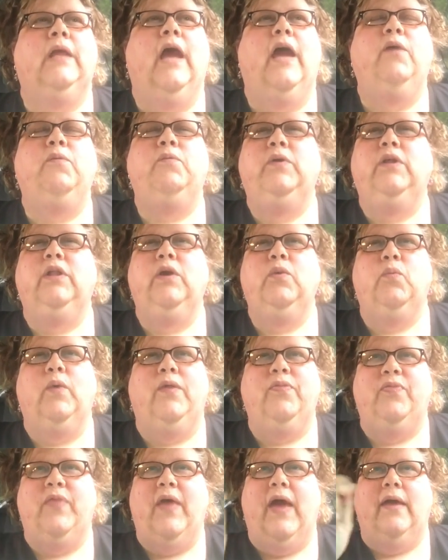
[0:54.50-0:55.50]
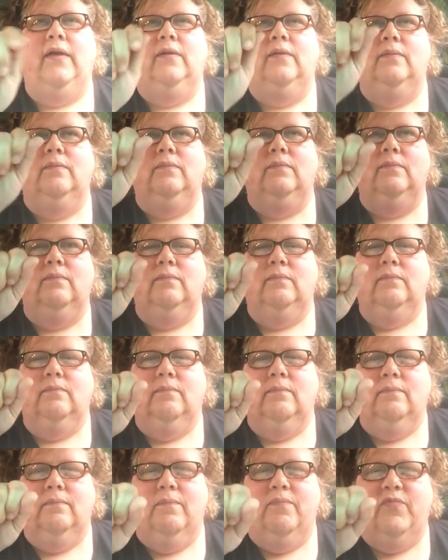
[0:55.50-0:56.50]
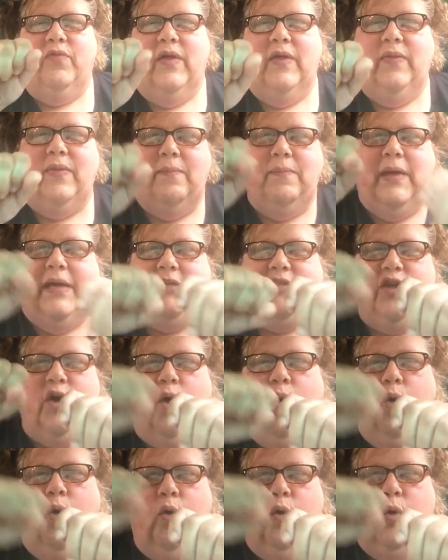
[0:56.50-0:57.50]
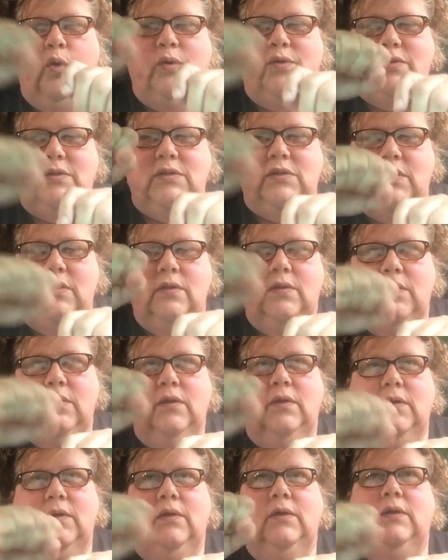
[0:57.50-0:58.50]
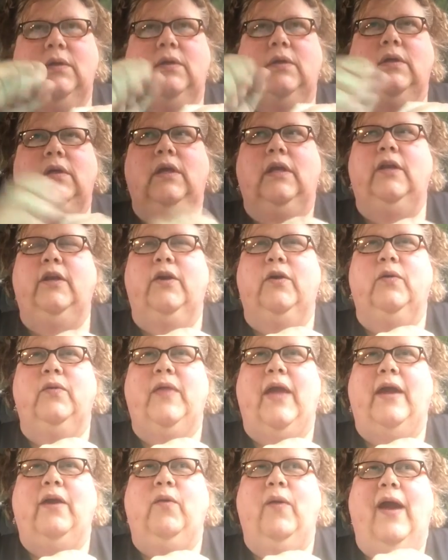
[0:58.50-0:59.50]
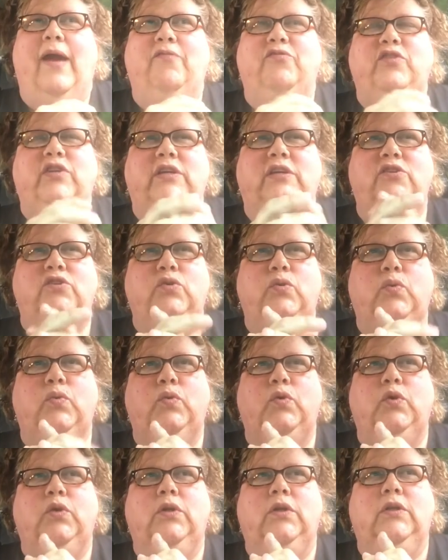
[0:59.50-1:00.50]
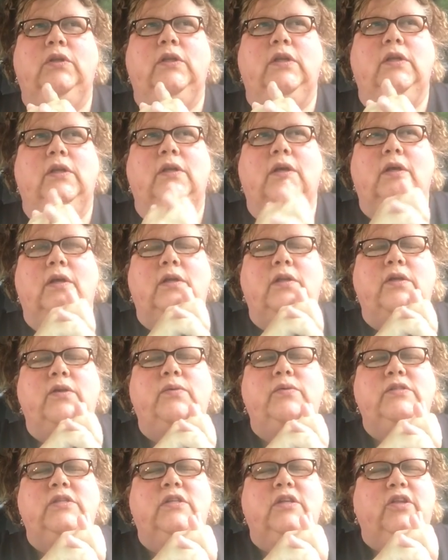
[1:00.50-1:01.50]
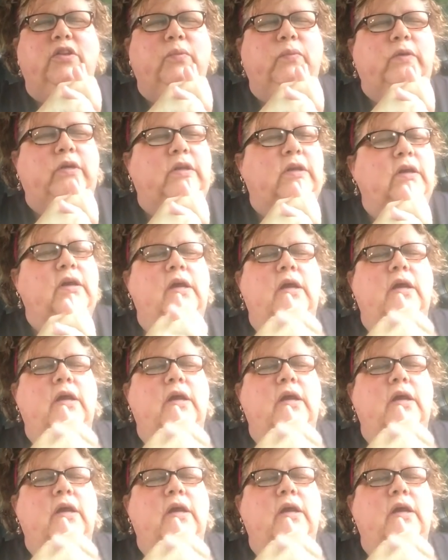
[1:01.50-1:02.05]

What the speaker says: I really want that thing that makes holes. You know, that crafting tool. And, oh, there was another one.